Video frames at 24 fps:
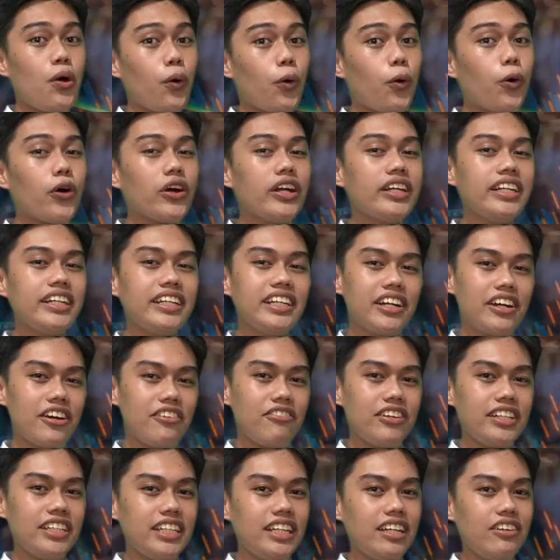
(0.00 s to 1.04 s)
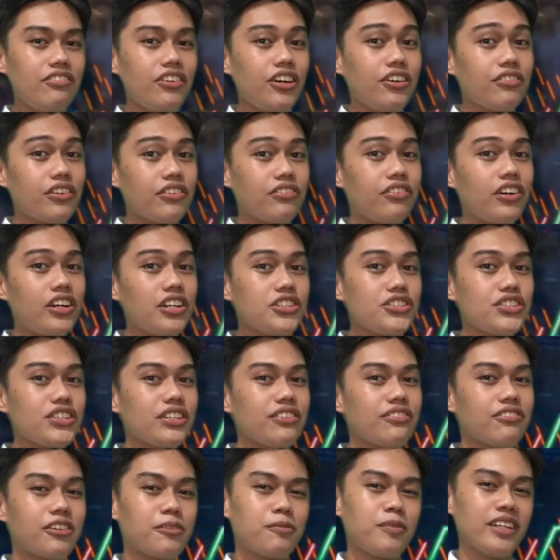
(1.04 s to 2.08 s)
or the derivative of a
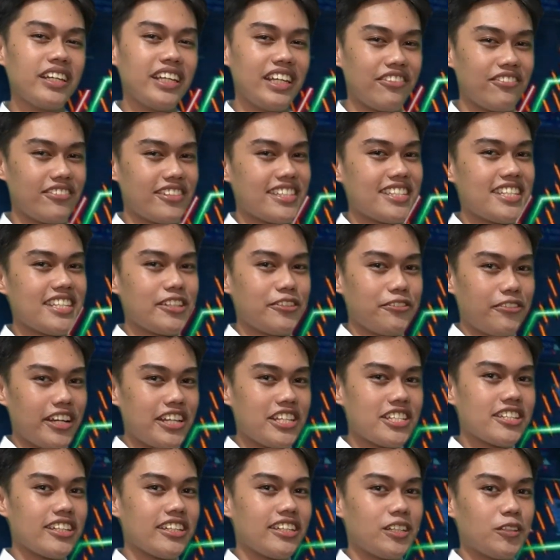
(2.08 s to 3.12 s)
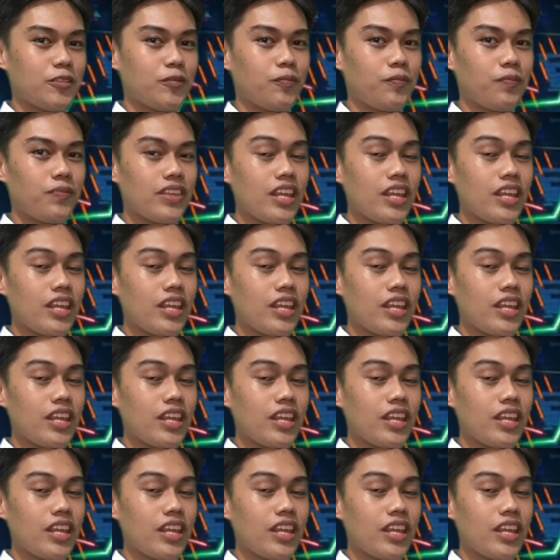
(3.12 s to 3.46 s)
function from a given situation.